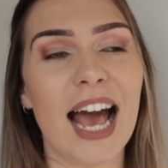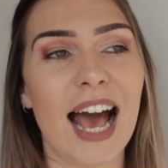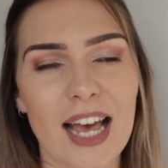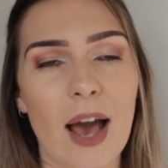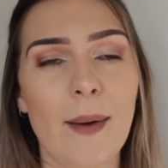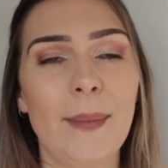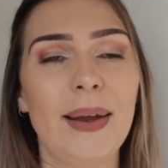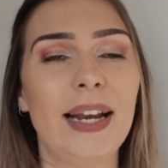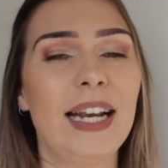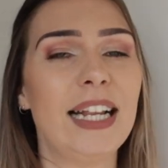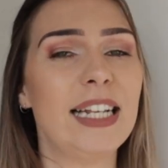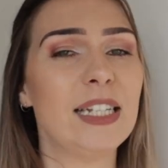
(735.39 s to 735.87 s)

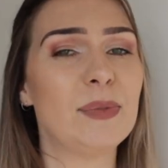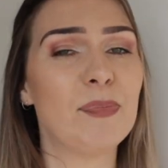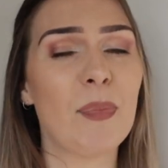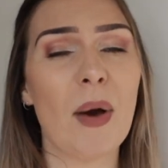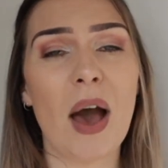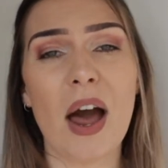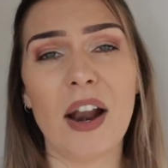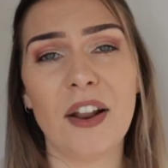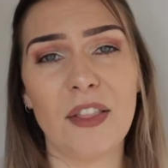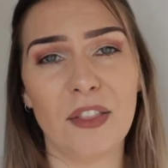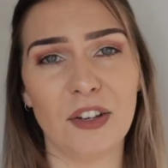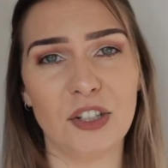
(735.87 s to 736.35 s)
I mean, it's
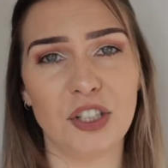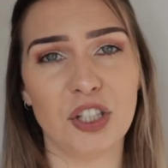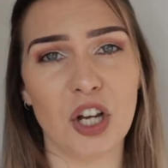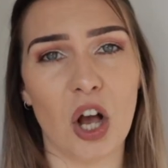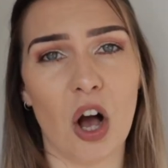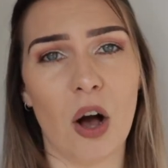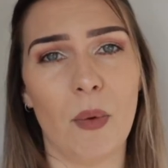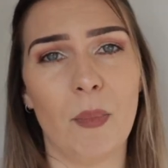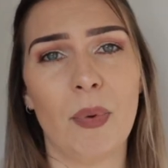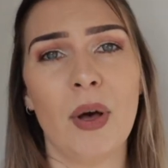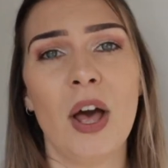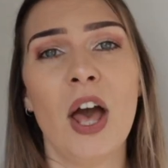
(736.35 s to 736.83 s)
part of the
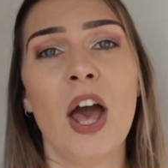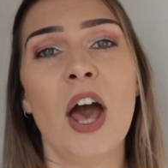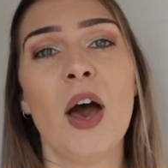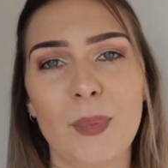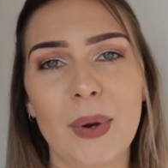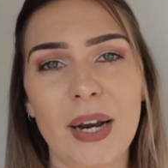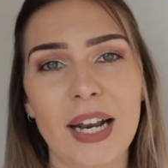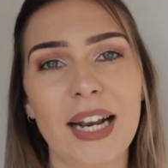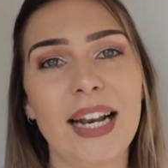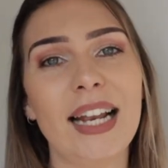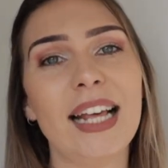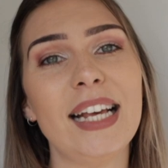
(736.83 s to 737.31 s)
job,
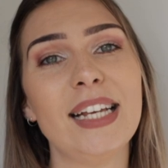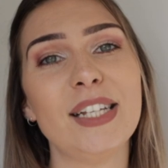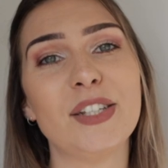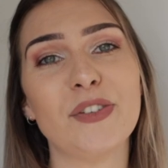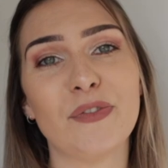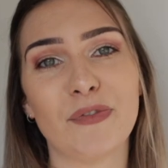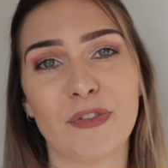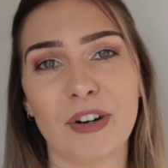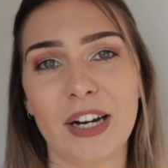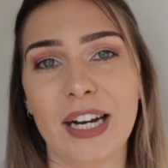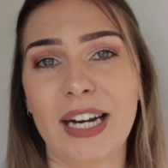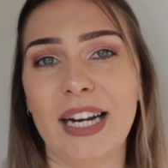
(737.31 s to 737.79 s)
but it is
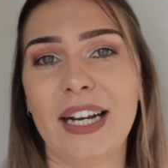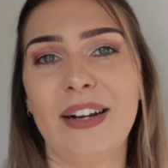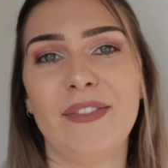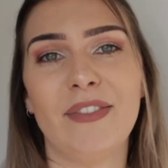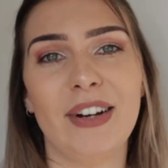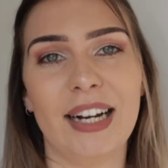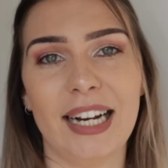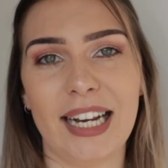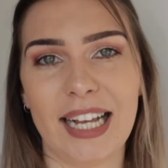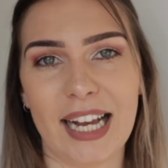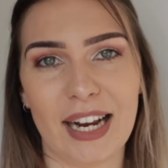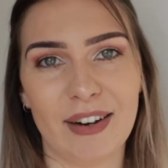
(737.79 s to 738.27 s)
really,
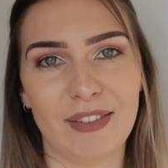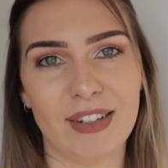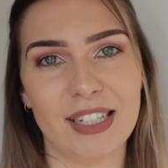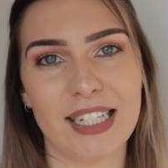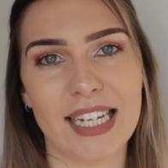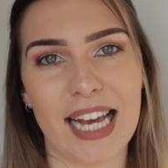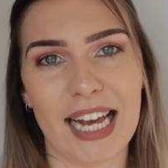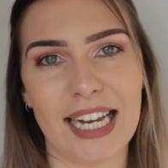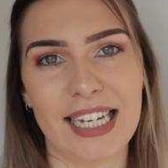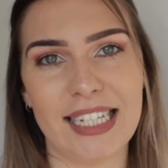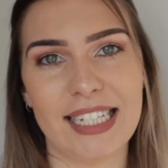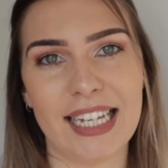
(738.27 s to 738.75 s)
really
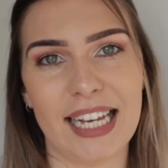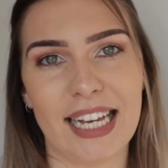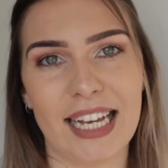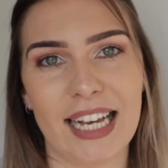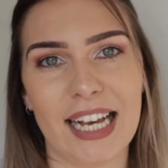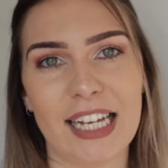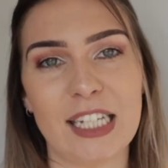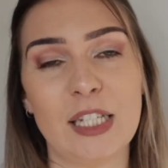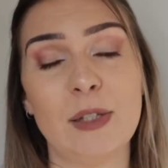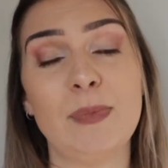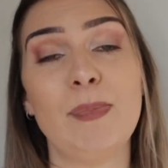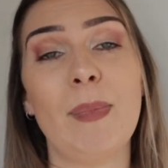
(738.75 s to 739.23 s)
irritating,
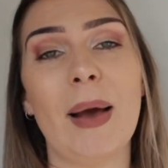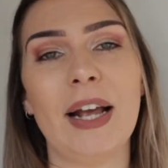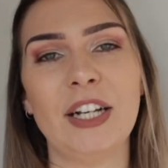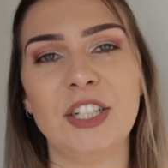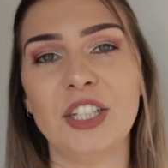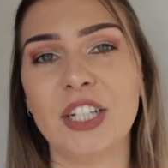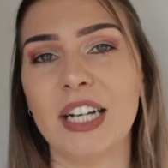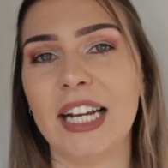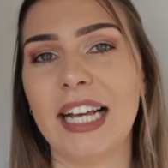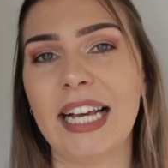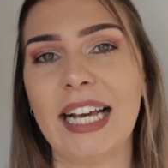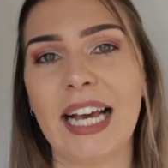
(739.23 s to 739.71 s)

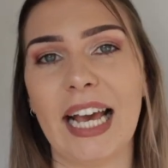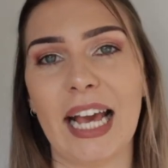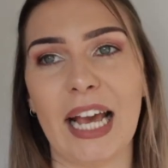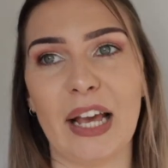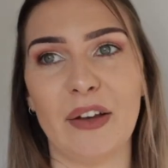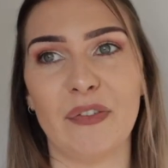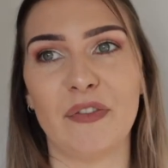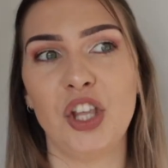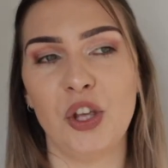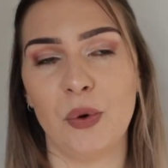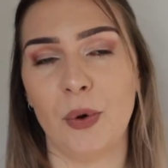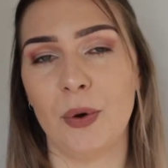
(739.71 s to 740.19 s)
especially
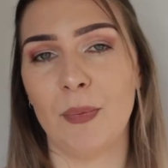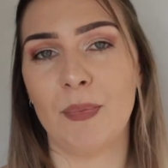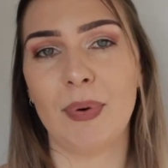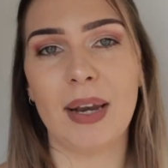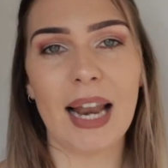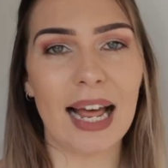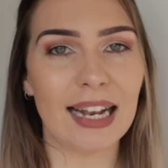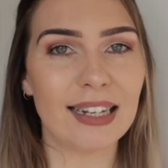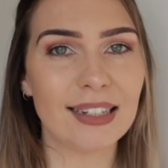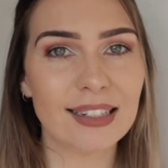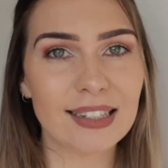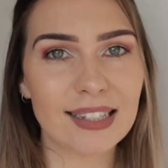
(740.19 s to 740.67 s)
if you had
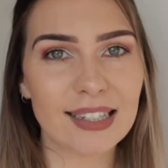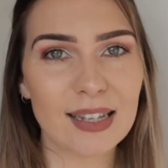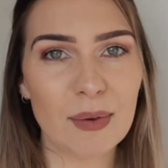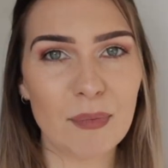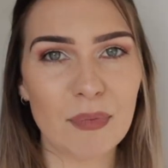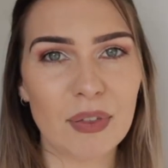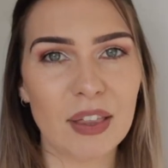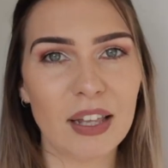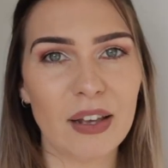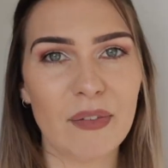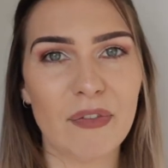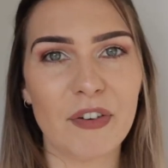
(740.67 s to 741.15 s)
planned
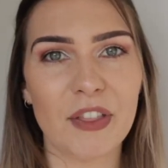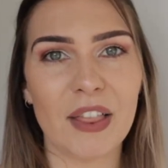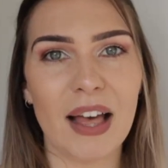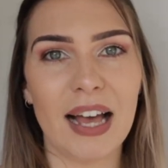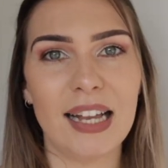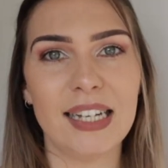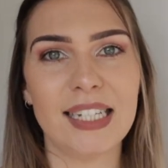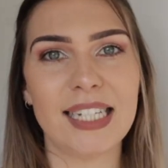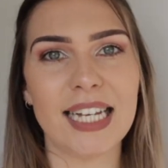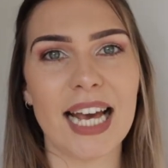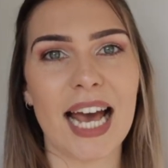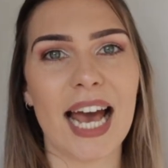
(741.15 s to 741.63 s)
something for
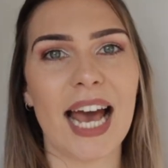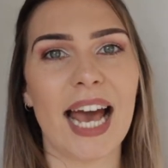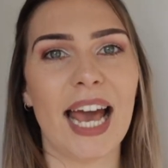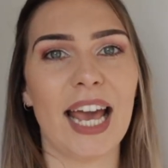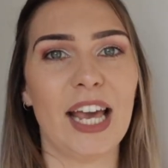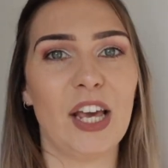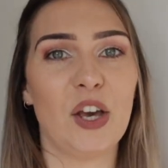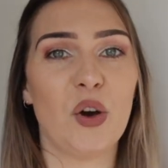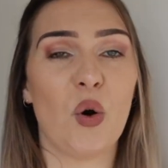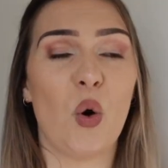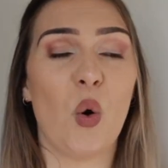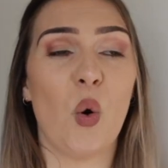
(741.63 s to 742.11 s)
that
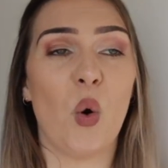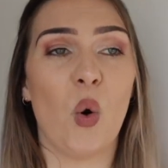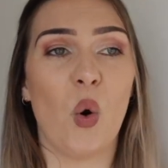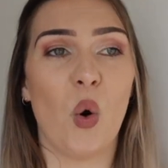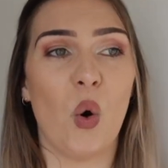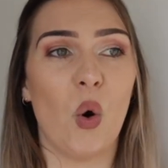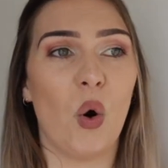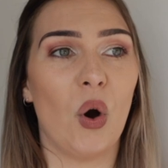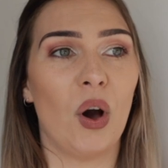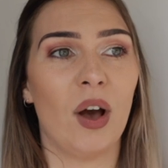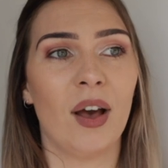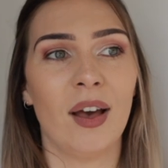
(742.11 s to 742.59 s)
day
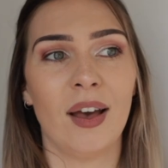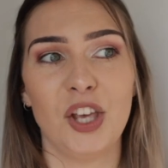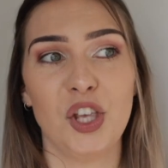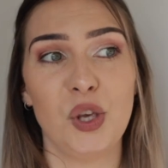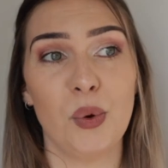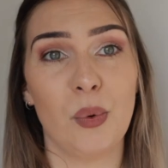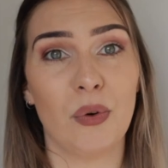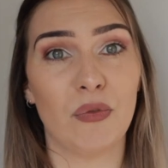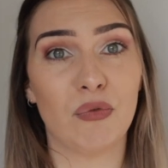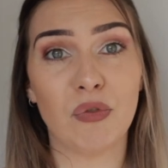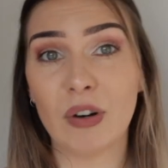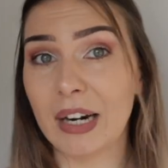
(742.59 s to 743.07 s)
or
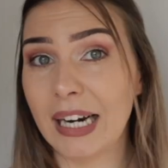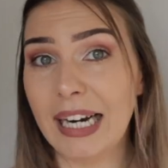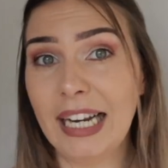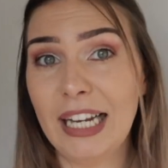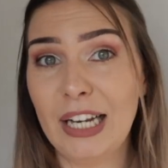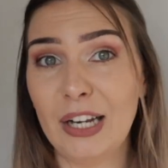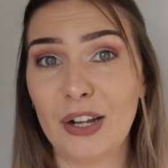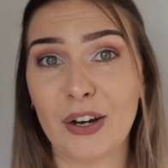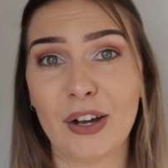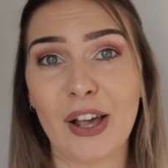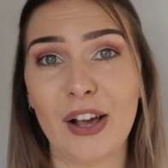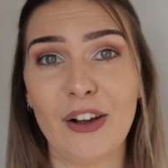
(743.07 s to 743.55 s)
you were
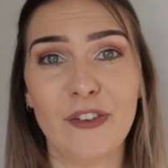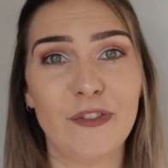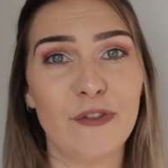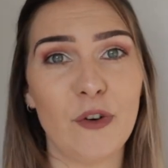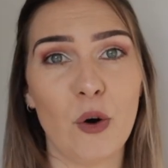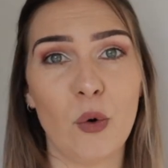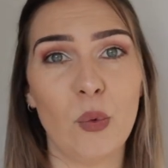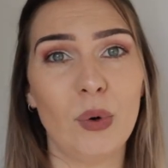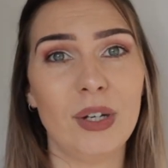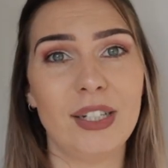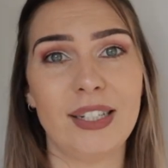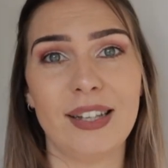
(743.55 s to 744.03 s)
really looking
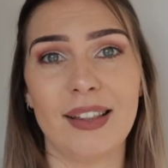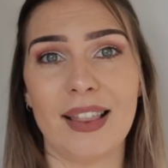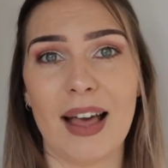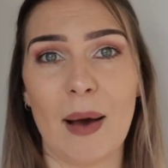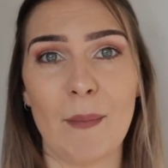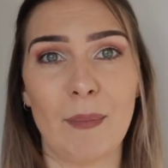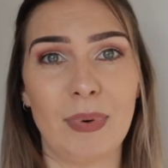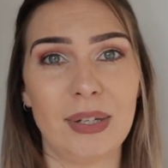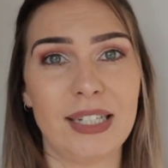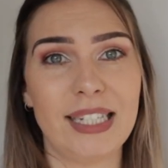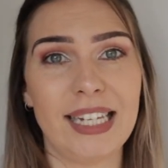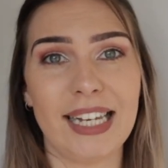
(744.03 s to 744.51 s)
forward to
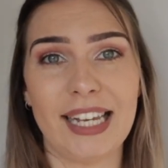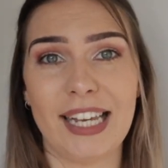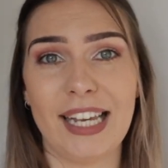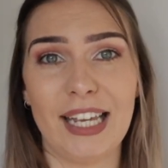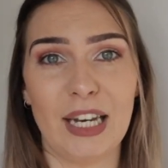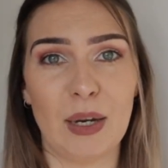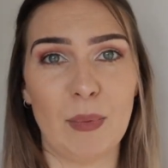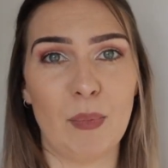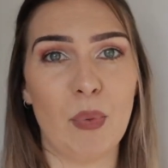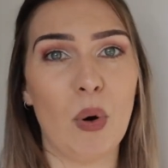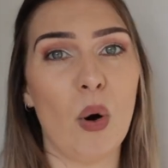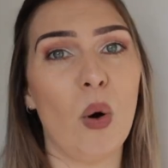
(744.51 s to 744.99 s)
that
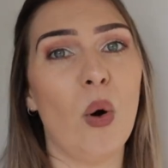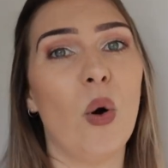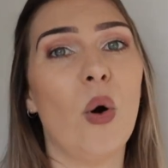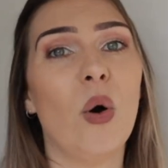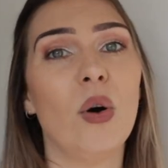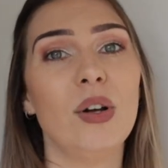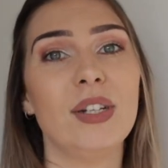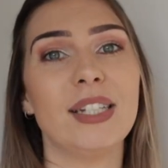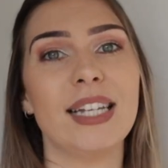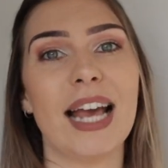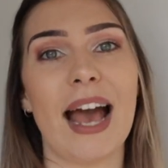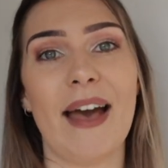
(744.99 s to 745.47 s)
particular
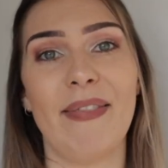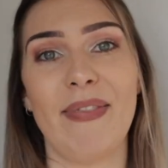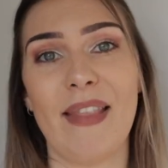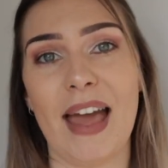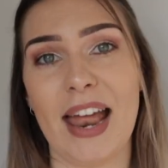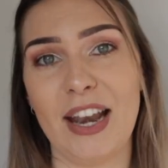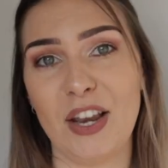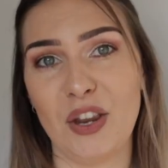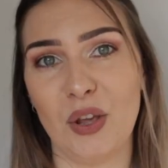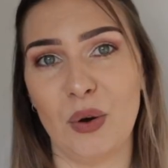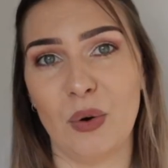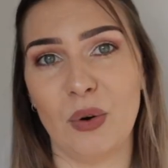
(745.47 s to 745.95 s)
port and
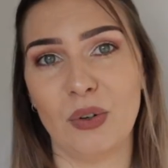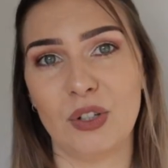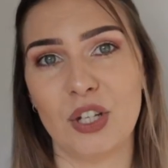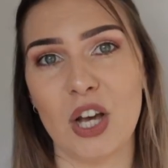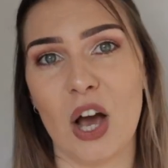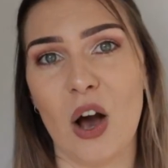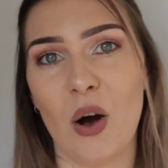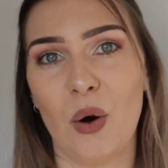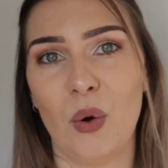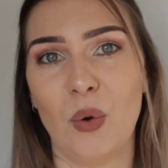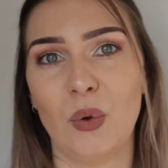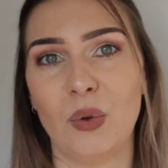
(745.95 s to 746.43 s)
then you're
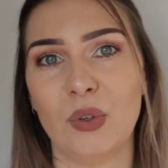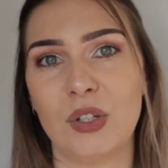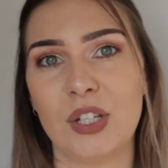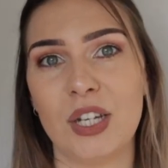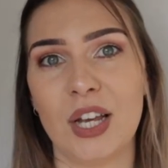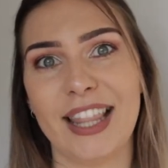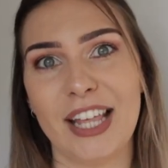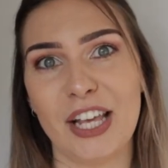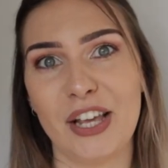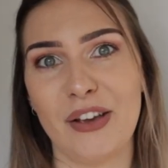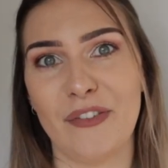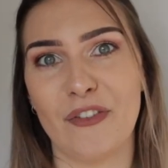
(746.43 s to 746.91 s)
told
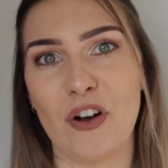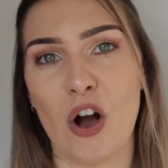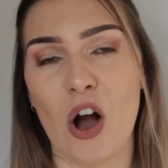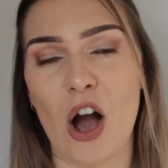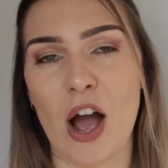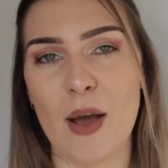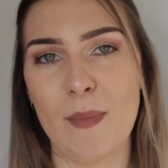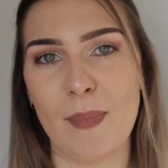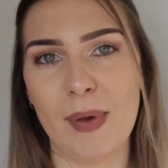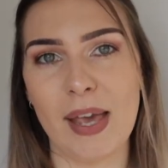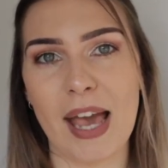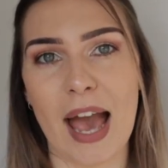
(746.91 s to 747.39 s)
that you've got
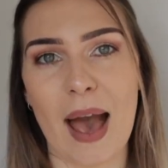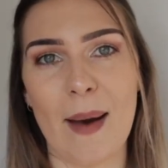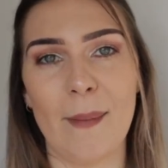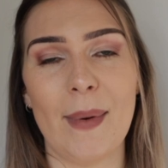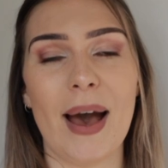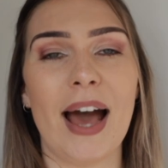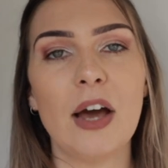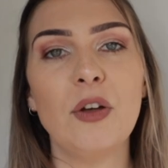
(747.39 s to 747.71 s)
I P M.